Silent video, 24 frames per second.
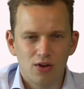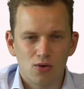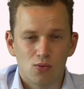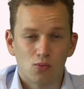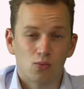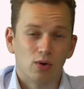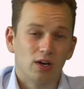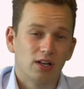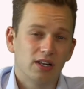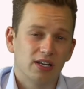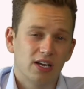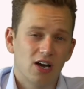
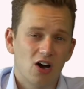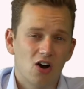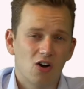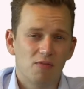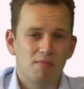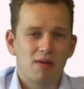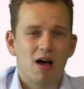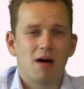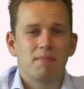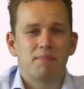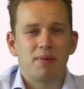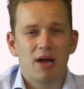Relio,
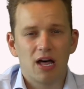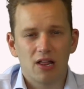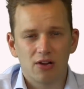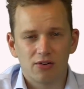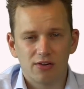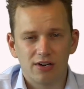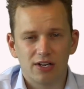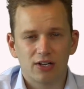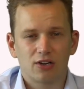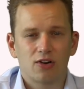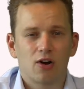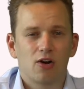Mount
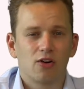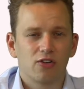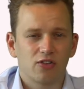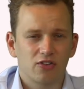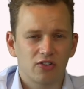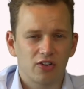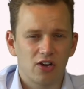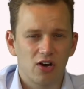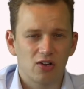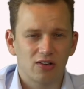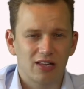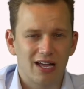Pelerin, and
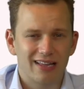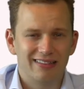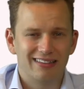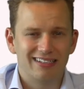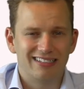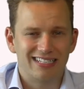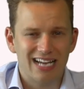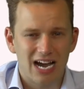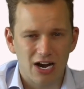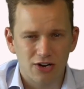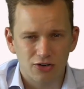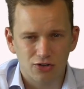Curzio led the
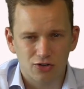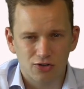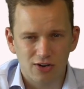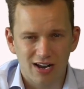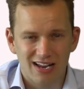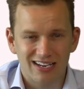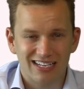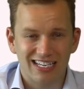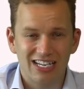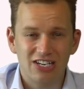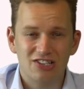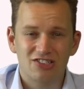
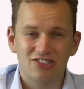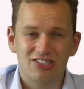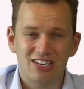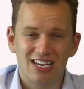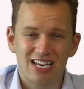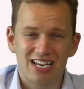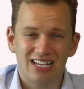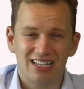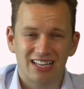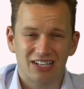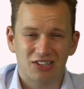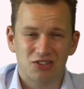downtrend, each
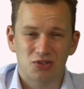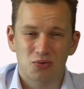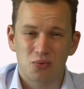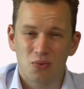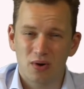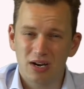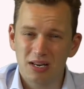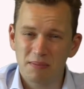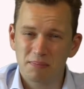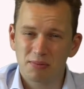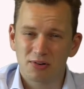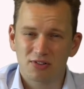seeing like
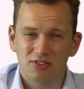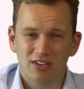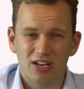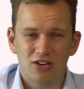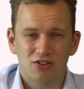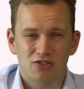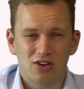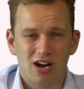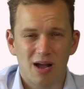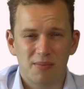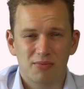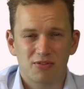twenty percent
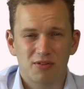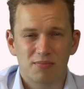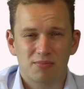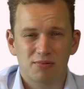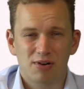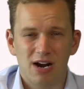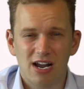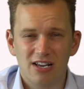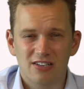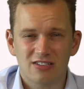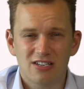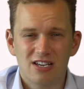drops in
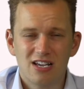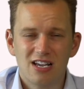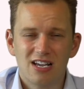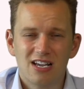price.